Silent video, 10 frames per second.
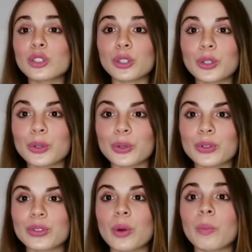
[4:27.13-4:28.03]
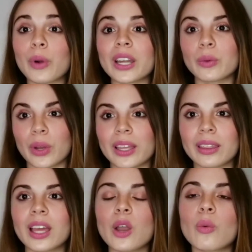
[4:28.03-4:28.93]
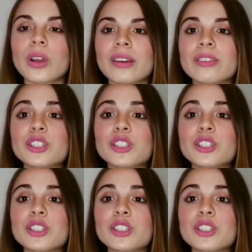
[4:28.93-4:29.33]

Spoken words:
use break with whenever